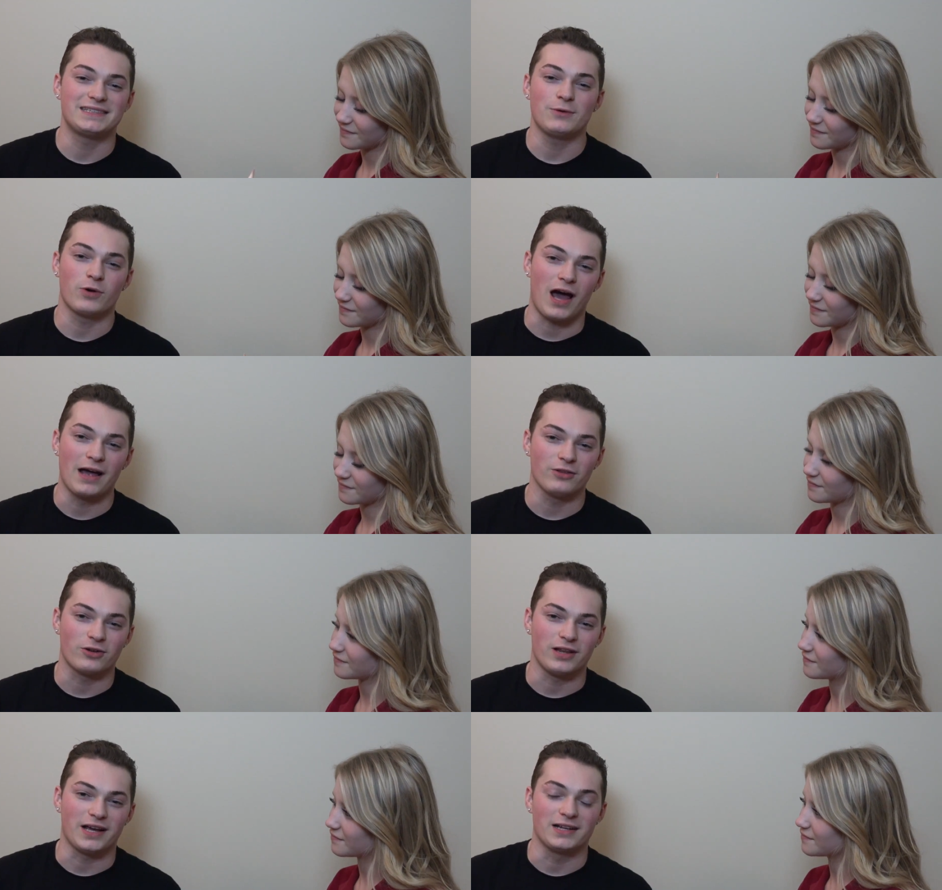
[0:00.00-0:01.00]
Speaker 1: see what I look
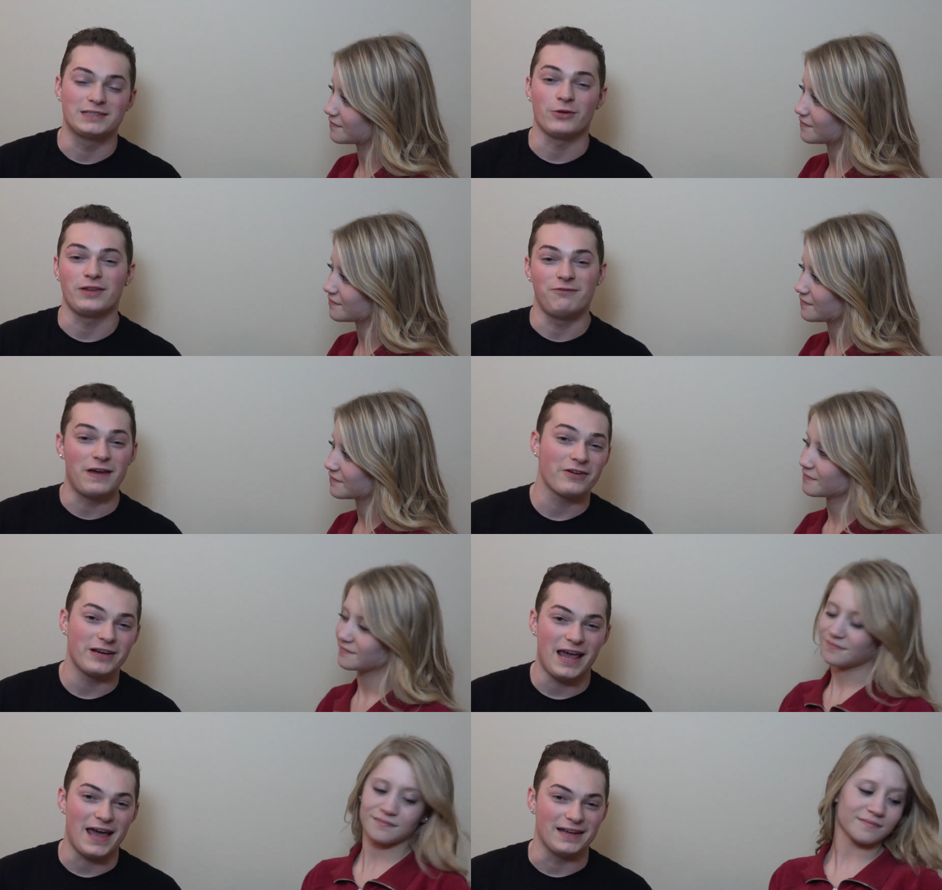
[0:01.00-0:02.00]
like until the
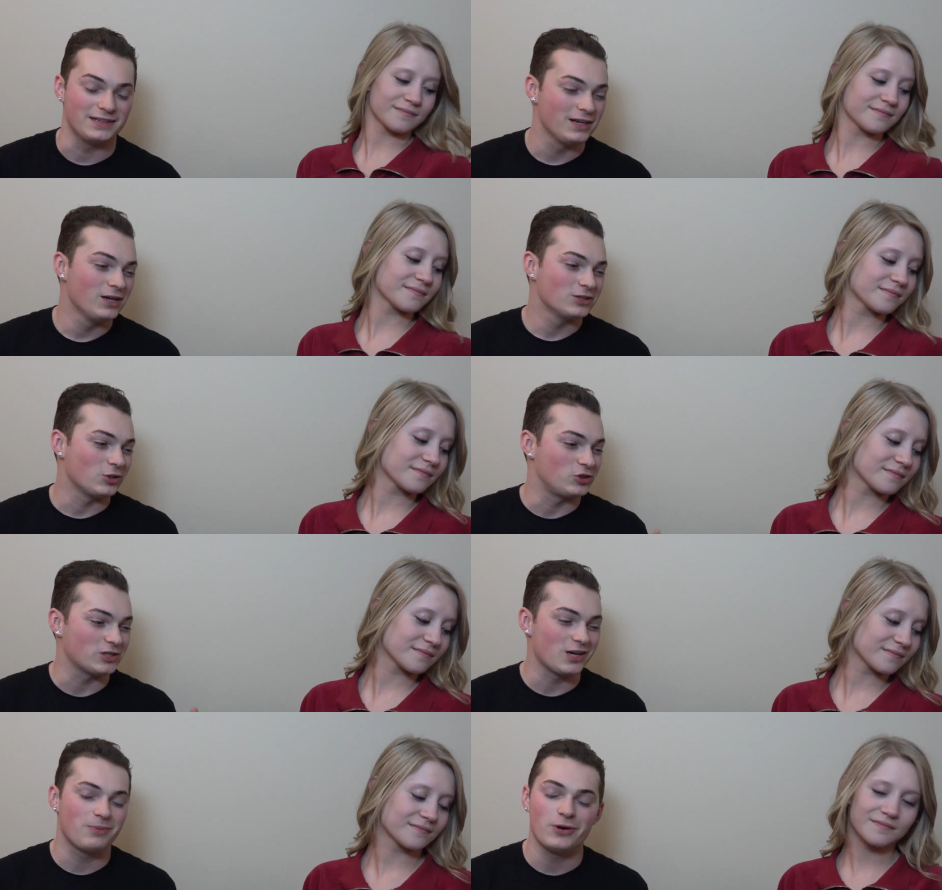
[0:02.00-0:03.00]
very end. So she's
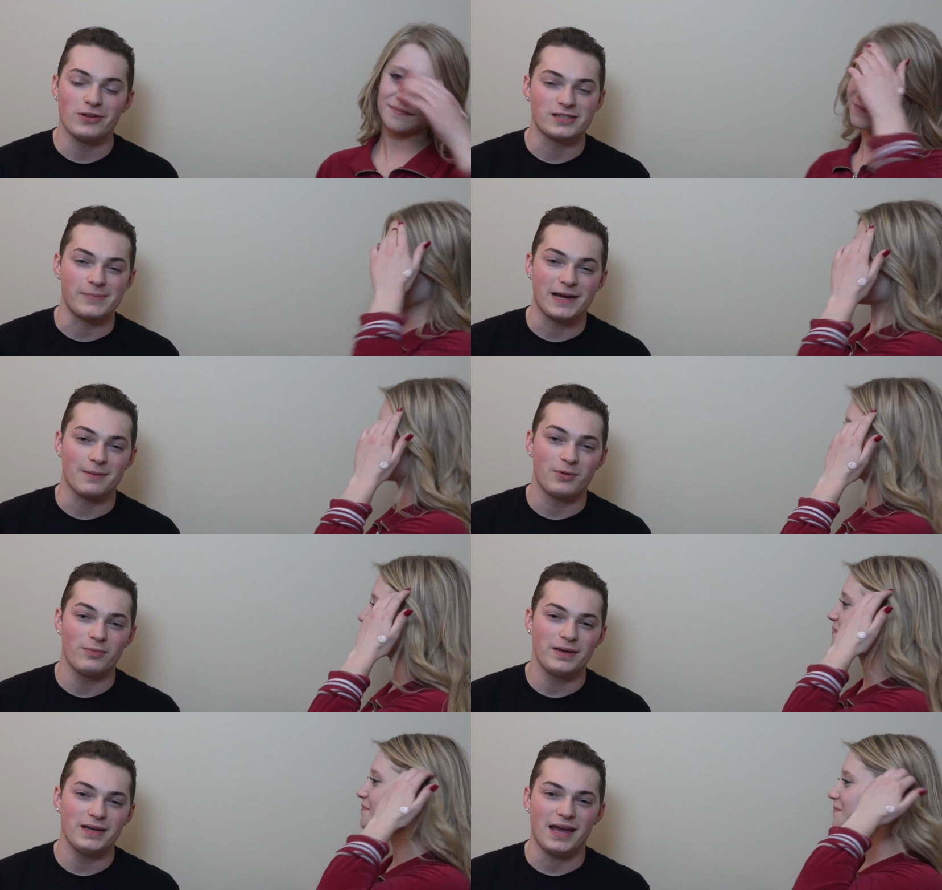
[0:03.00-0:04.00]
going to put all this makeup on
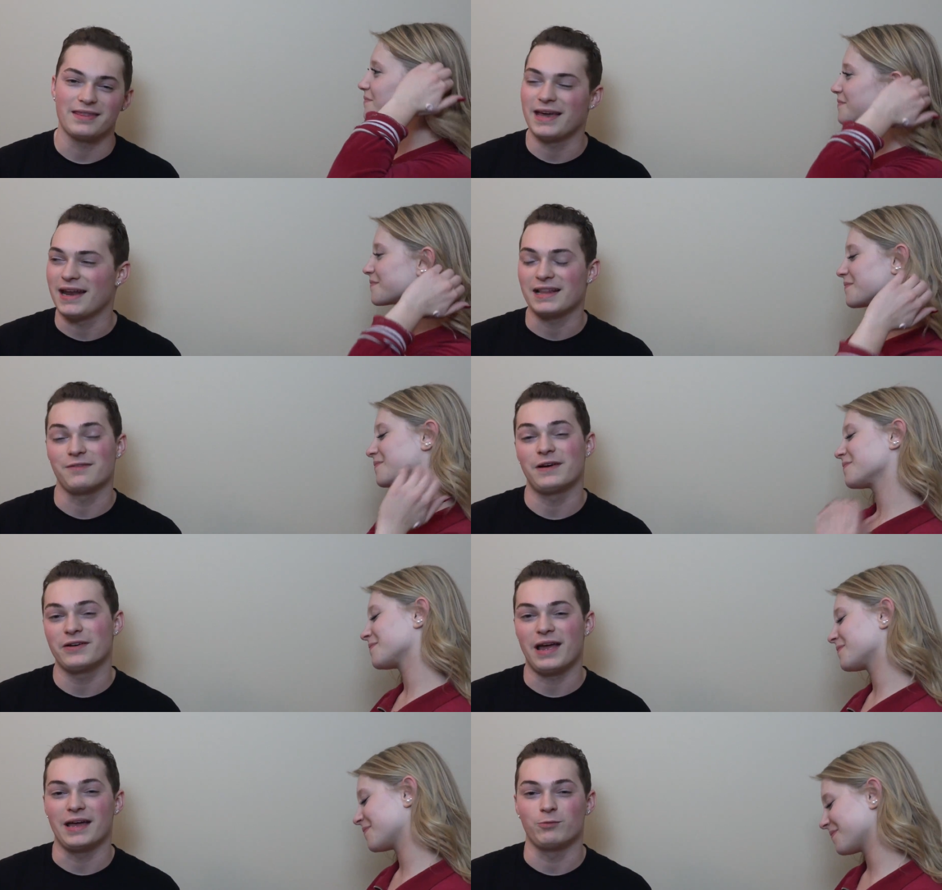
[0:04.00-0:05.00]
me, and then at the
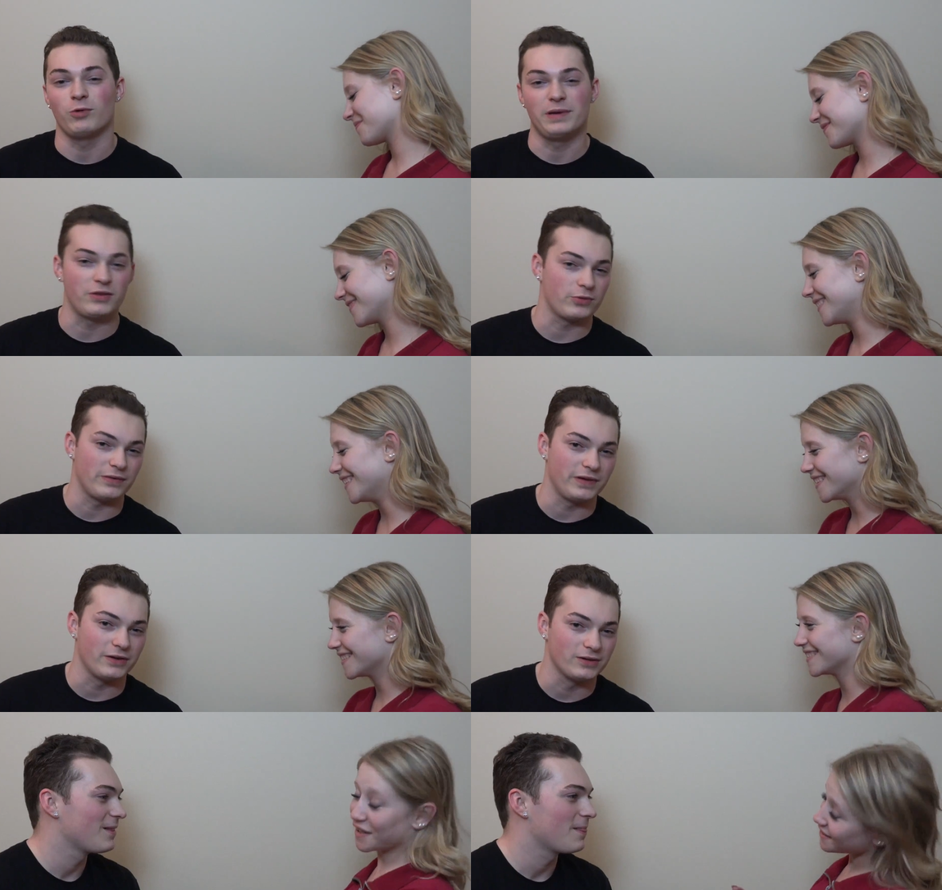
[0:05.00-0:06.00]
very end will be the
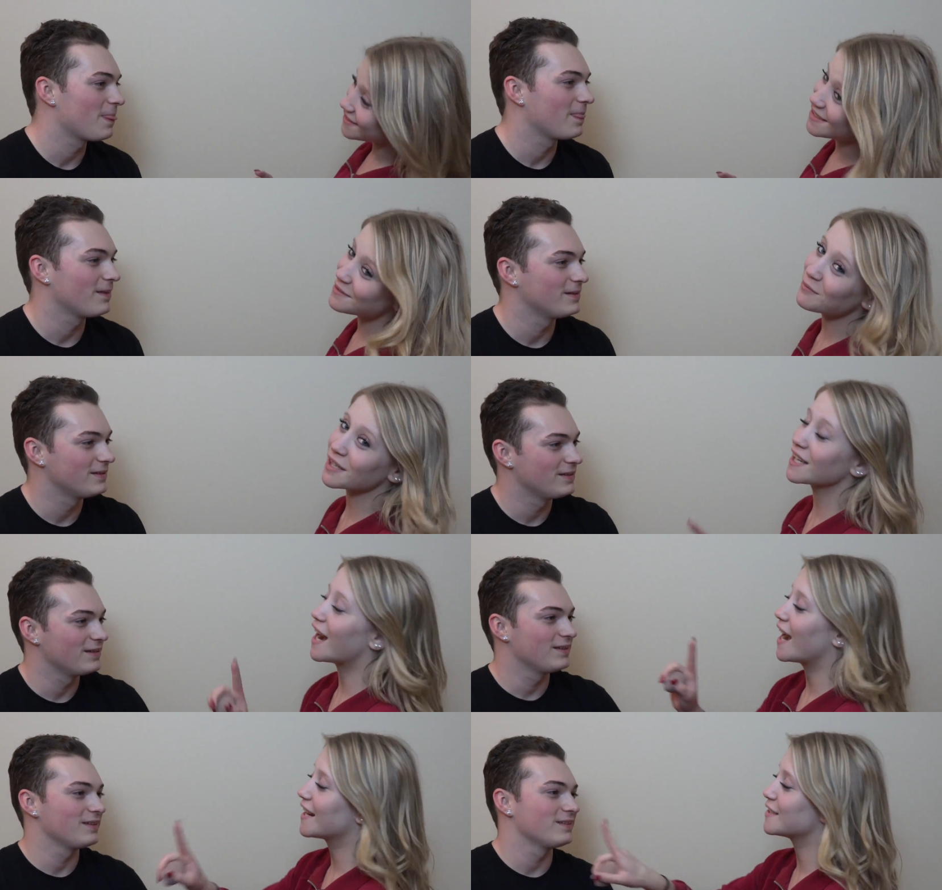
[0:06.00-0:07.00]
reveal.
Speaker 2: First, we're going to
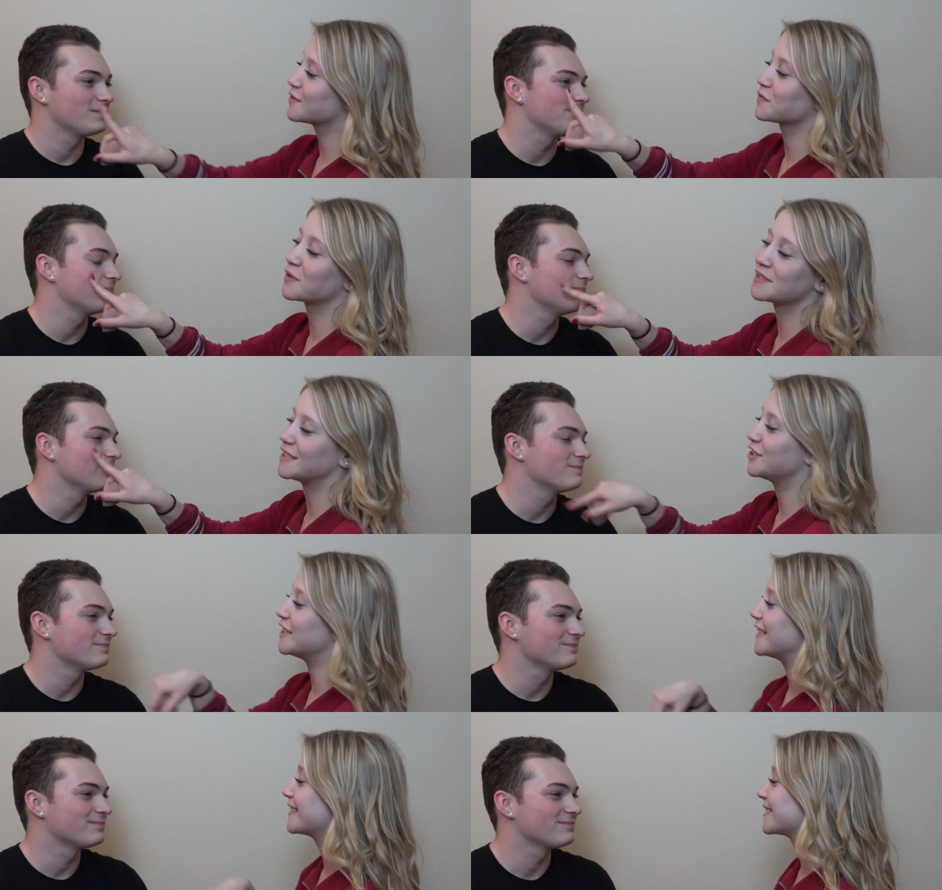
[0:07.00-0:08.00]
hide his rosy
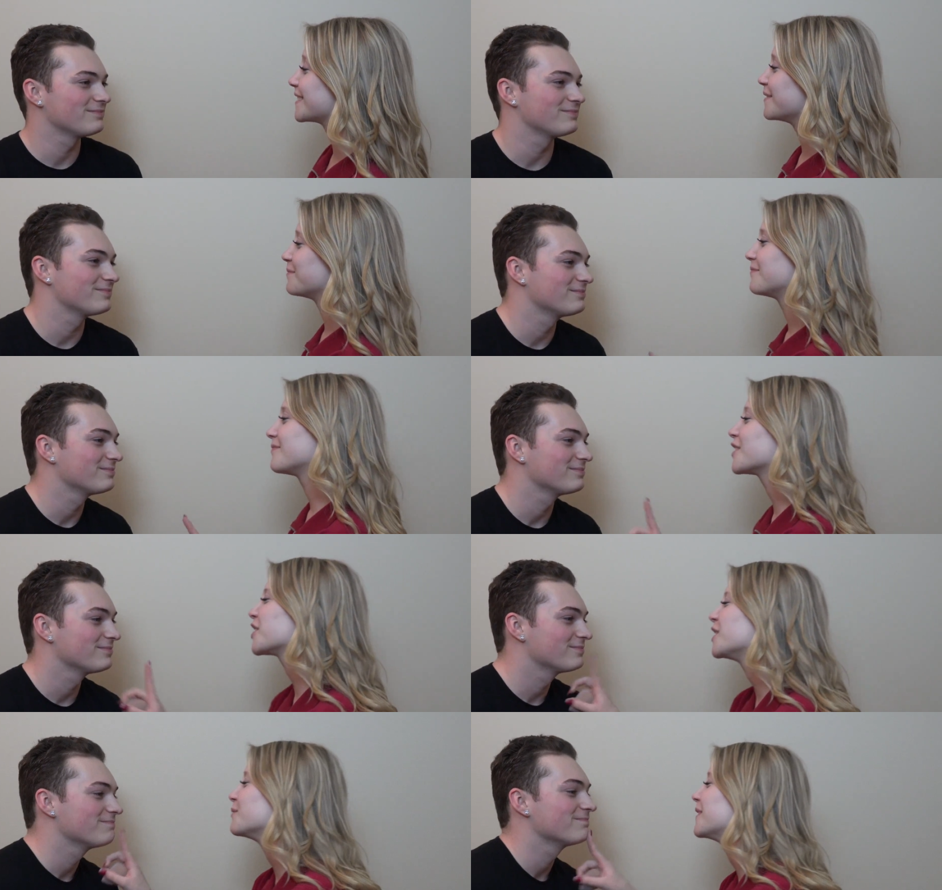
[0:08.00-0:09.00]
cheeks. They're
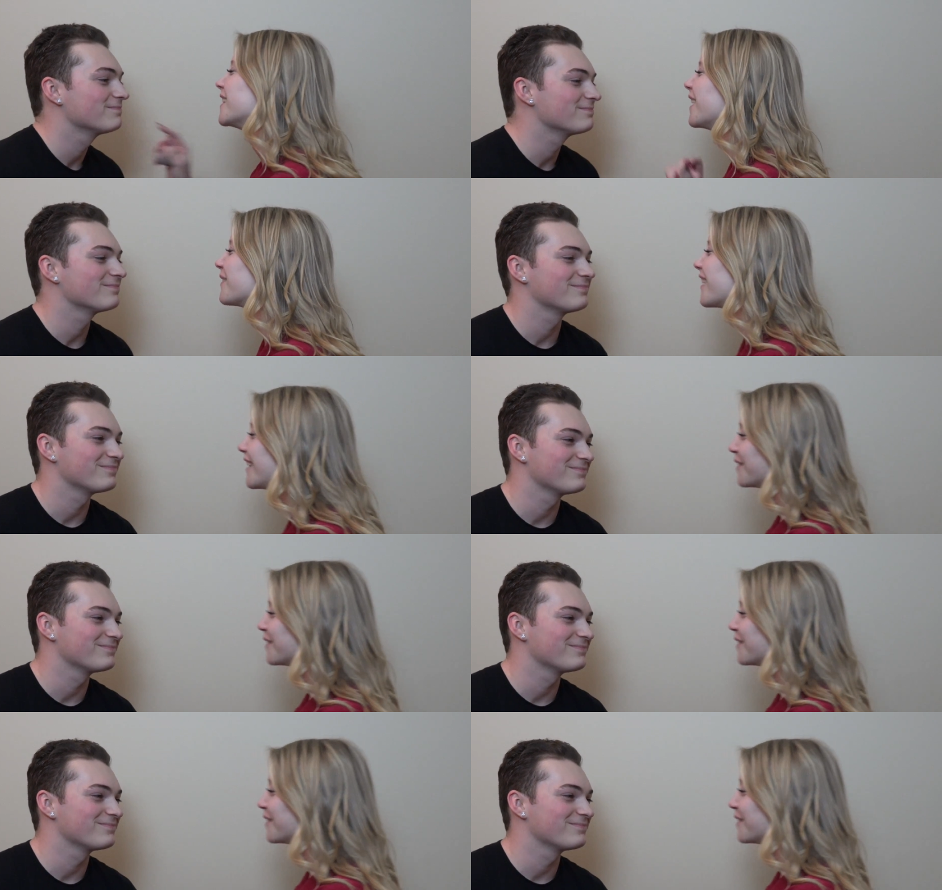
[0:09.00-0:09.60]
cute, but i gonna hide